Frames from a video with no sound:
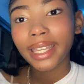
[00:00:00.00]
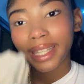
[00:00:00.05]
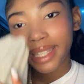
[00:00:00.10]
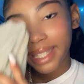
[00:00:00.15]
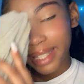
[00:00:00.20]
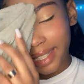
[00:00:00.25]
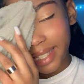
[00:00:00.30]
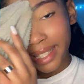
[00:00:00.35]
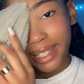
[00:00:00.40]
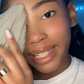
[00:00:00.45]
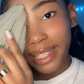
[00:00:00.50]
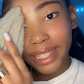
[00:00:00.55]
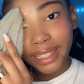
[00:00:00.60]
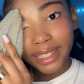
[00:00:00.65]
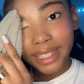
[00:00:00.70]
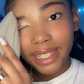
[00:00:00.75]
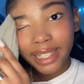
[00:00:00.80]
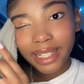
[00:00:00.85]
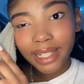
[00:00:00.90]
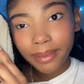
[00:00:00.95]
And I
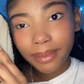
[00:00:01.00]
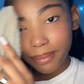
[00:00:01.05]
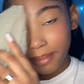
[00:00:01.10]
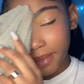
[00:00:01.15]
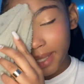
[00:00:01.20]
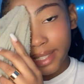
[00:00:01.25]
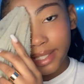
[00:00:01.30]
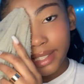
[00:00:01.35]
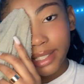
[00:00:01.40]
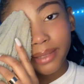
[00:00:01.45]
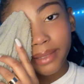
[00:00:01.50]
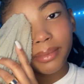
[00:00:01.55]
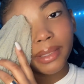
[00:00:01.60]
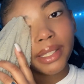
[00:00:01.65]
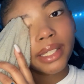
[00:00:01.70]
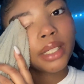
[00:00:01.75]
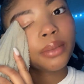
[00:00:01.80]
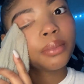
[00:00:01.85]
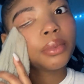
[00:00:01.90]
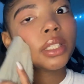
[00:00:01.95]
did an amazing
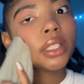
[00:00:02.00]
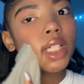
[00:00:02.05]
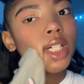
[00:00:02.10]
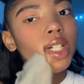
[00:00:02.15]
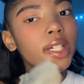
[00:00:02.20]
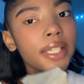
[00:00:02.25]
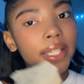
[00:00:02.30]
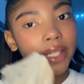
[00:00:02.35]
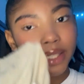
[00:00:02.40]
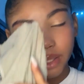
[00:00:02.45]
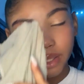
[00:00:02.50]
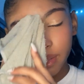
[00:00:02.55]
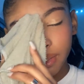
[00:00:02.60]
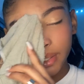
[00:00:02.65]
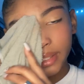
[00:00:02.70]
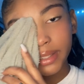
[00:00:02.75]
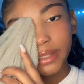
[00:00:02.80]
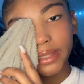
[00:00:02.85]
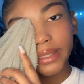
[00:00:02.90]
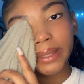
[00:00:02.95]
makeup look, as y'all
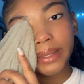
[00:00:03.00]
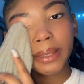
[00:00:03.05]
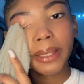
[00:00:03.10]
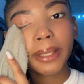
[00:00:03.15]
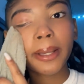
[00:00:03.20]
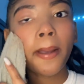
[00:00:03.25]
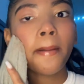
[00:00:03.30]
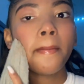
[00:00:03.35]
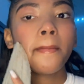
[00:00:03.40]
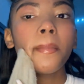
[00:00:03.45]
can see.